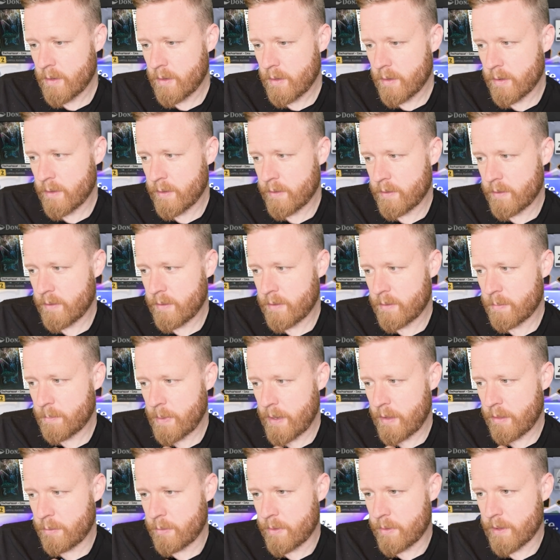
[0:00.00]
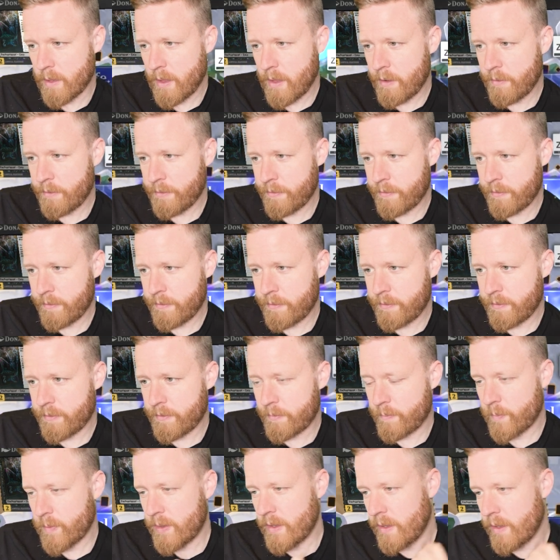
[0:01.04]
Let's pay 3 life,
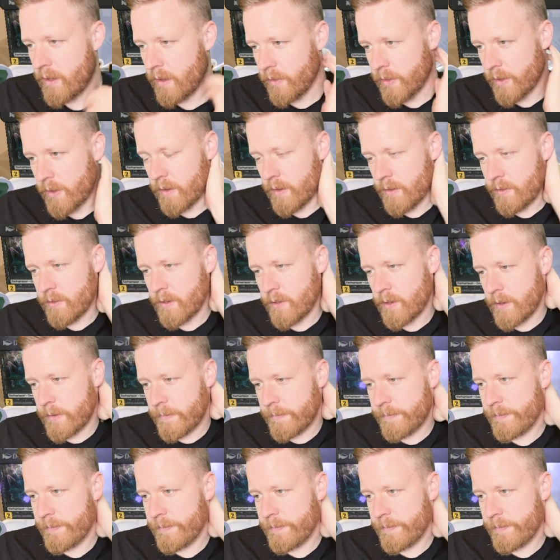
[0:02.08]
kill the Glissa.